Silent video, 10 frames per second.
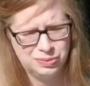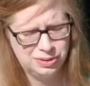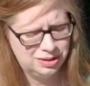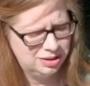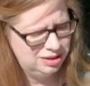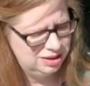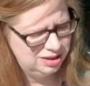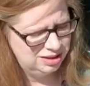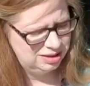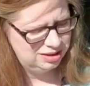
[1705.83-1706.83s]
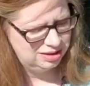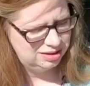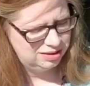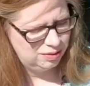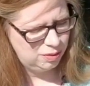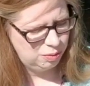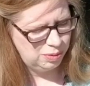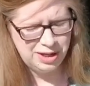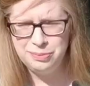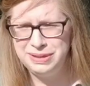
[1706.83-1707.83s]
or
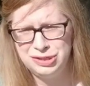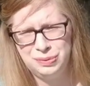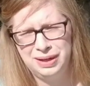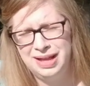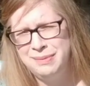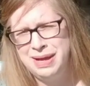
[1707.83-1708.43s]
what I'll be doing.